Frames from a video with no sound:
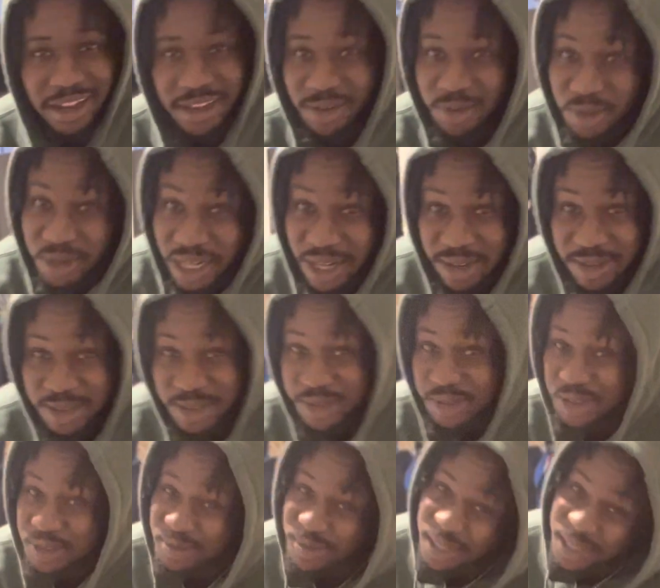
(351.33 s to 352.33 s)
what I was
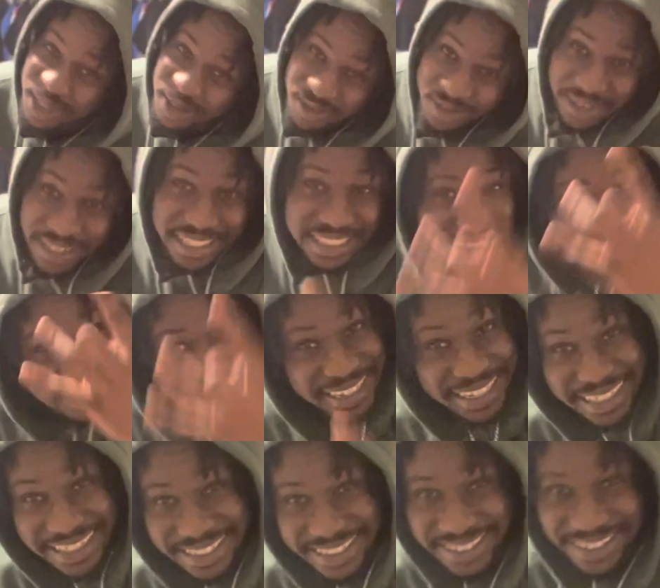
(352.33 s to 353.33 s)
doing, man. We get shit
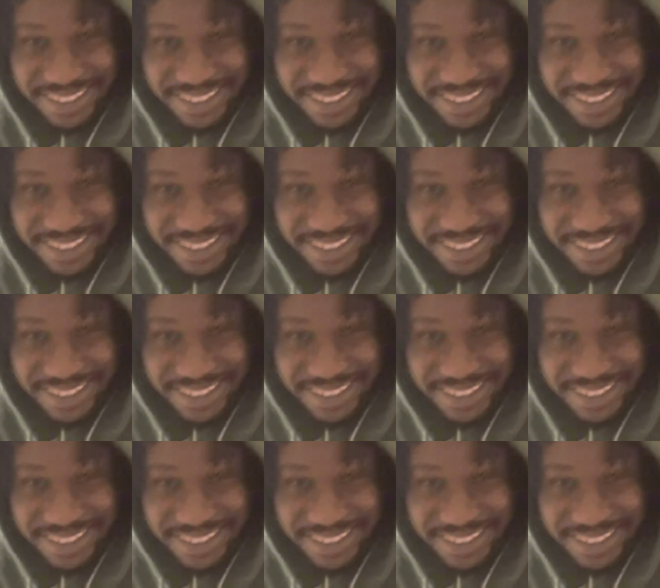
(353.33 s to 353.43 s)
cracking though, you